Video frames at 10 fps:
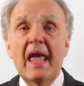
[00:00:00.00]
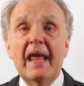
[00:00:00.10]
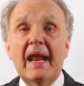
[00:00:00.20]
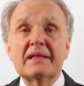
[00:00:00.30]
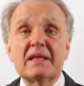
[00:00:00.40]

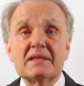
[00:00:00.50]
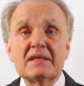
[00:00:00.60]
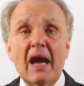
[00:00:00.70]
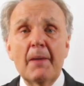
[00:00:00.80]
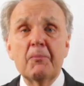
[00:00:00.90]
And at the
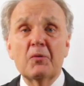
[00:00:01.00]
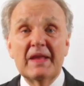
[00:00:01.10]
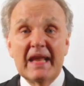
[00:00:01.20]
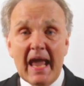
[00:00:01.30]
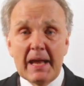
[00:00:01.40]
top, or
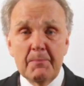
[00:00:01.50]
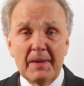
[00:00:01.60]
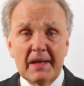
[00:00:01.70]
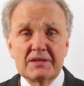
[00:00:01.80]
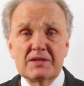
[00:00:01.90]
the
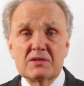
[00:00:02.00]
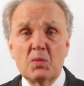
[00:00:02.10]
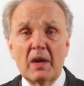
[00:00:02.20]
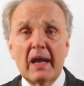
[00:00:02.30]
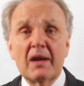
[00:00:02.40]
apex, is
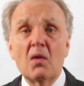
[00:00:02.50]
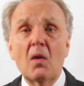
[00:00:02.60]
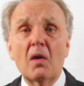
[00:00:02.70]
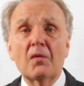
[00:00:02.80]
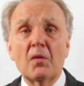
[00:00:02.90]
what I
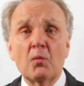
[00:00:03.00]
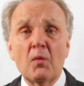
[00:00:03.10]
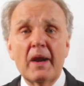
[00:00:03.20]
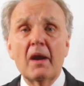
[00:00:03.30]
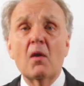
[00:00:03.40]
call the
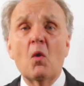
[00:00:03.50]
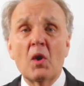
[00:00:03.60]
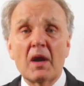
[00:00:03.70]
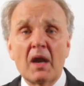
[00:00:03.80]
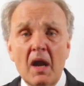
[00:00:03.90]
rare
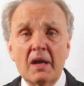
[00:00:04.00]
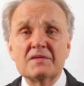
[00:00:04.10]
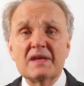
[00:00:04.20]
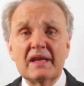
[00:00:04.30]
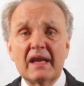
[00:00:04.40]
or
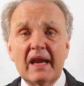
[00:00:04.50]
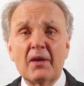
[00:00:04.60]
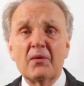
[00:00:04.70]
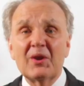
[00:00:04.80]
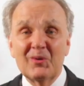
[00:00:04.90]
content
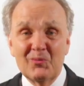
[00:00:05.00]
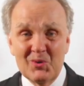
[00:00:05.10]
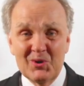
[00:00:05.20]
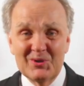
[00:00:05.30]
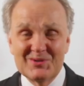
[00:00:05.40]
area
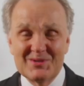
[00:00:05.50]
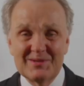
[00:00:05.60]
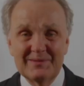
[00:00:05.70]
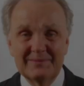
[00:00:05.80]
words.